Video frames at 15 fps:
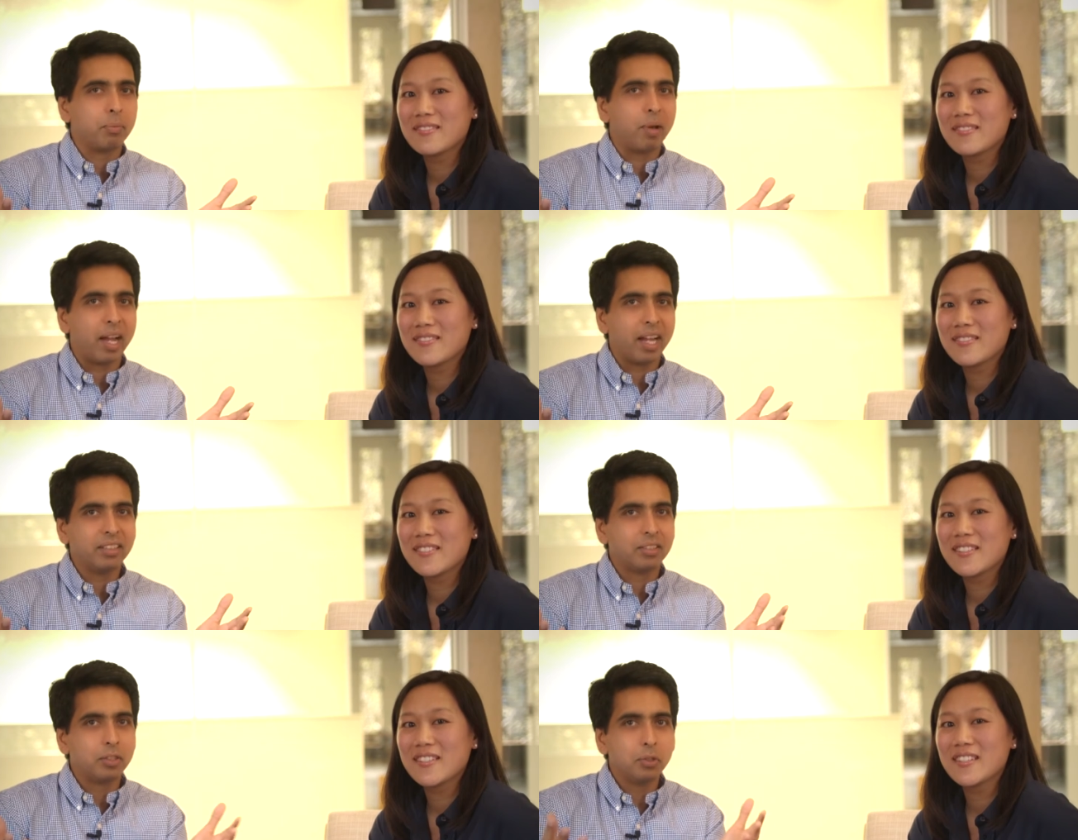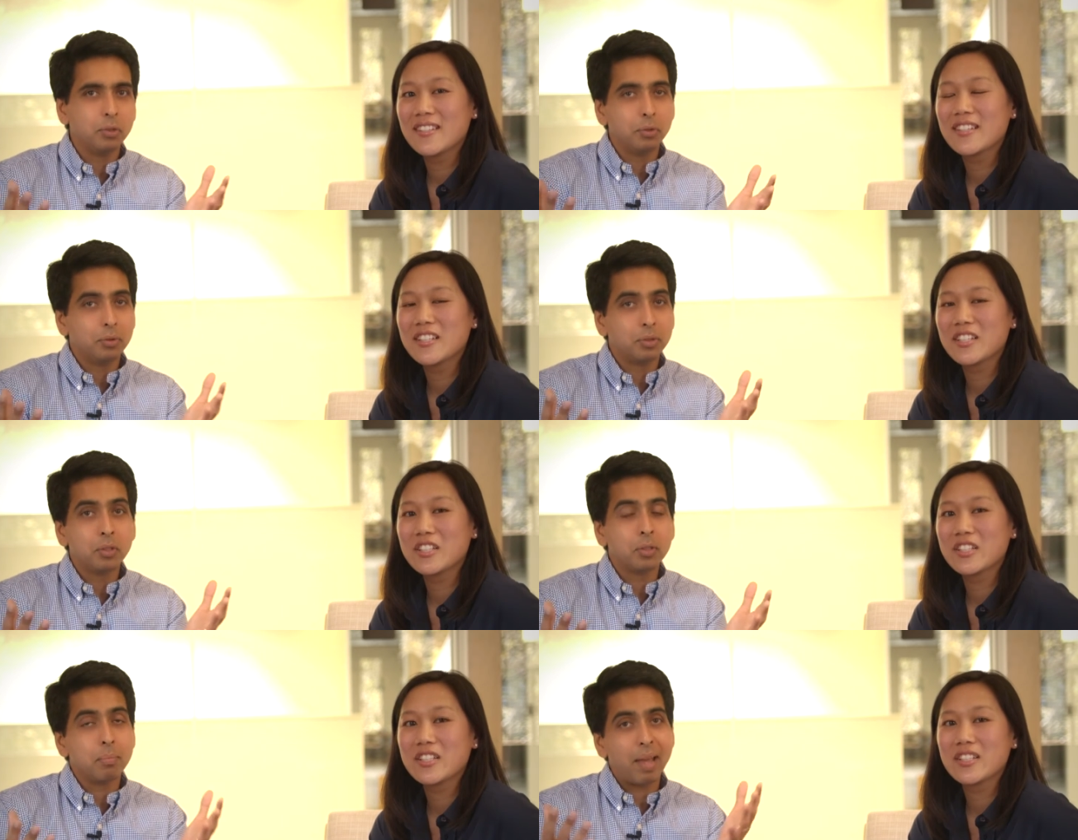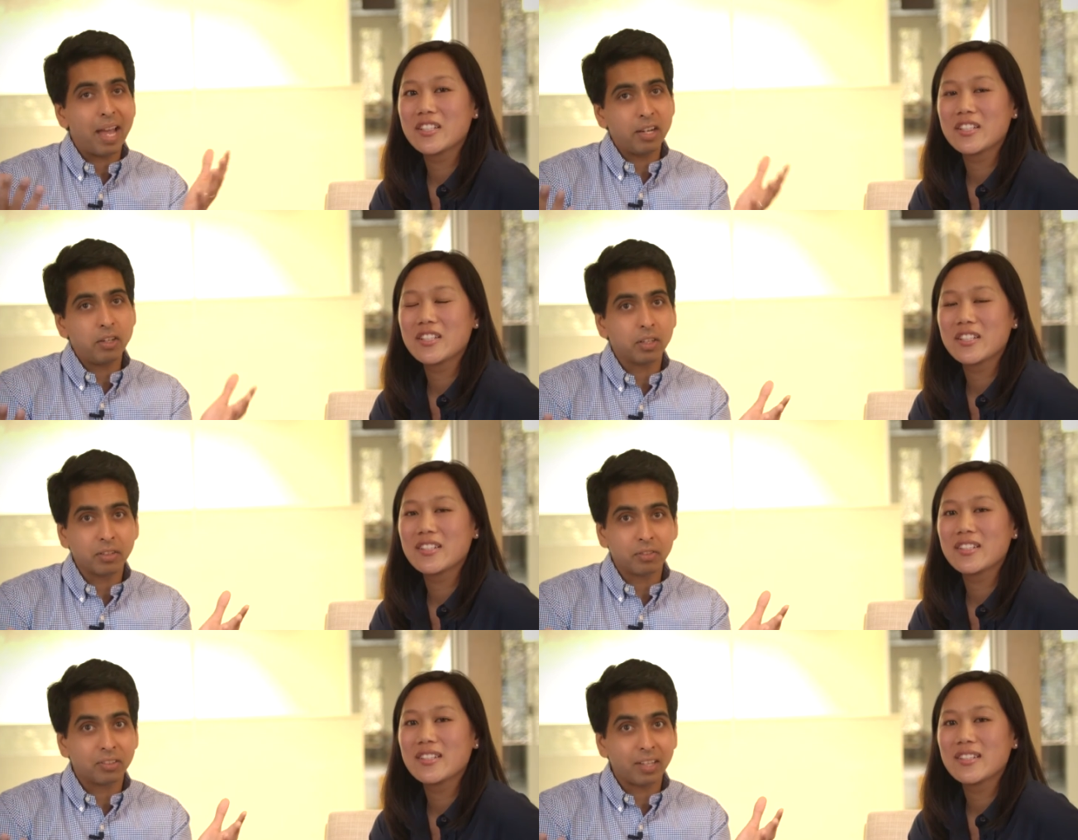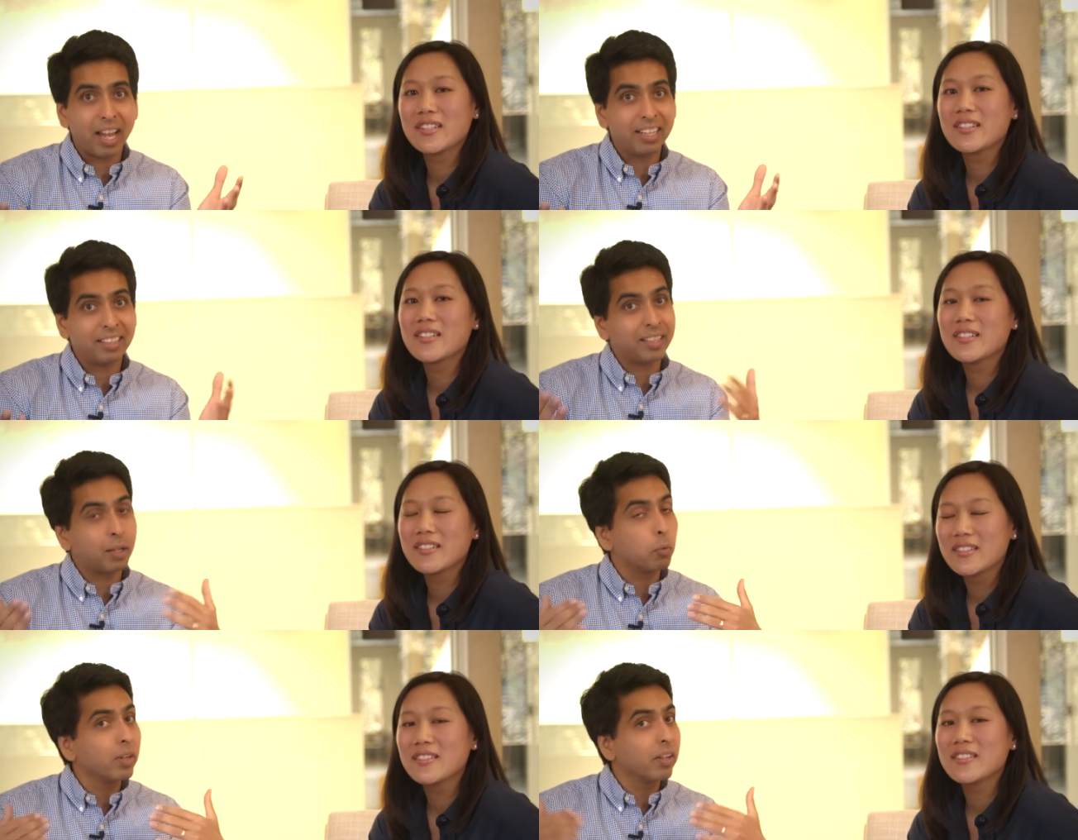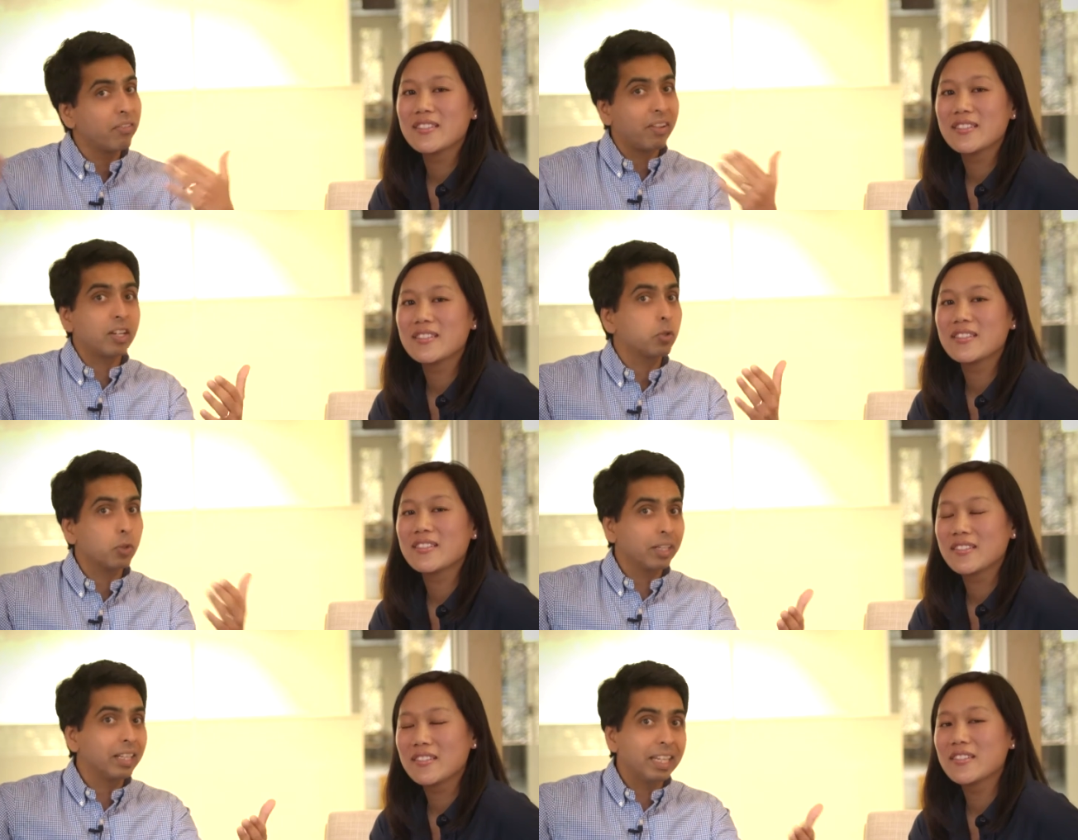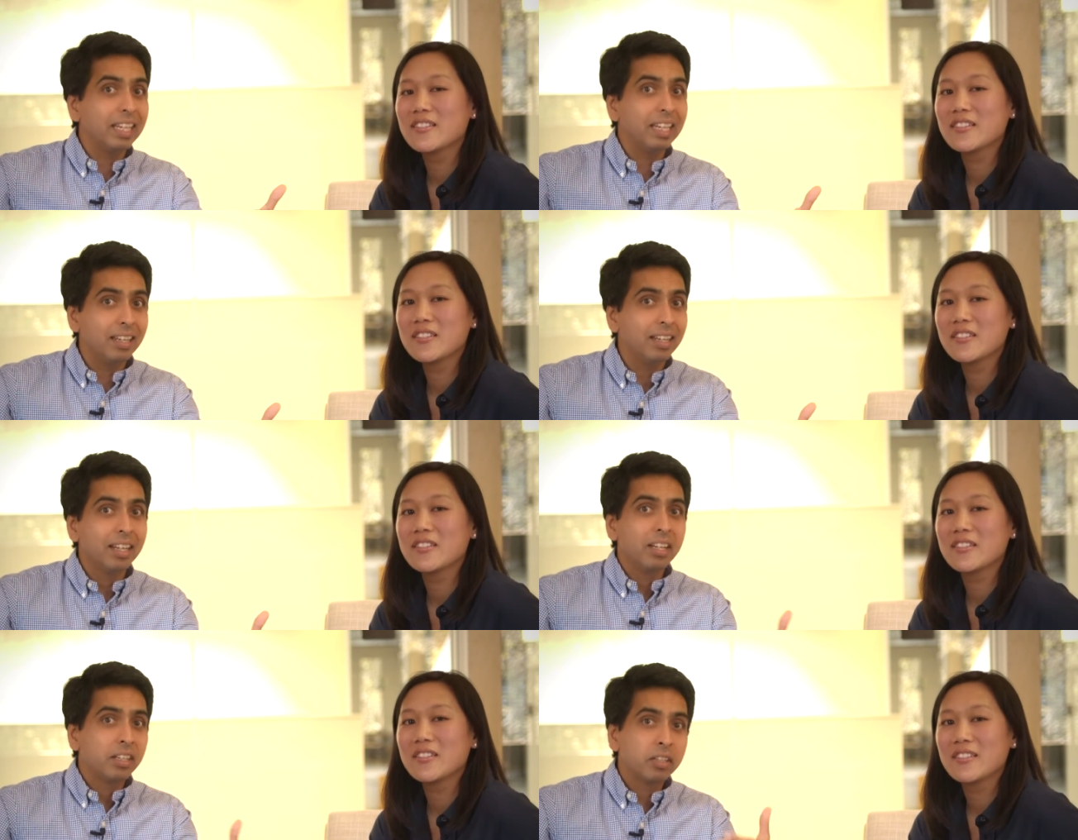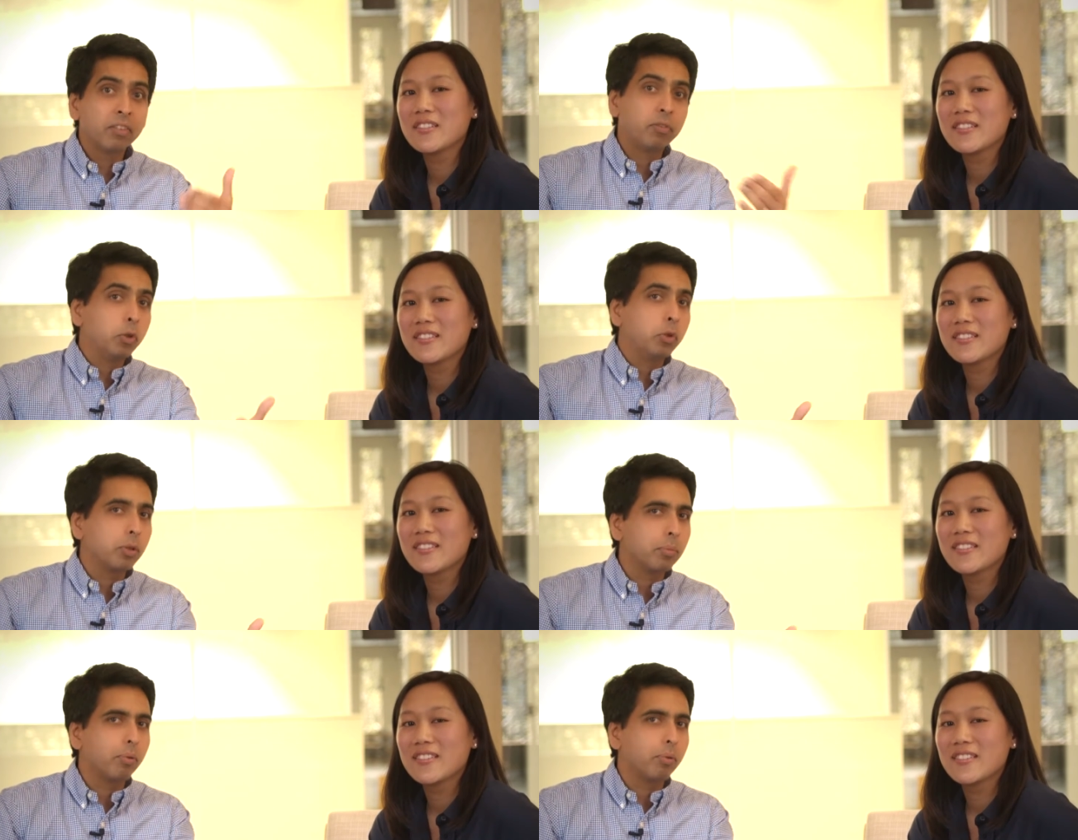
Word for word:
Speaker 1: minds to, to the magic of science that will eventually lead to future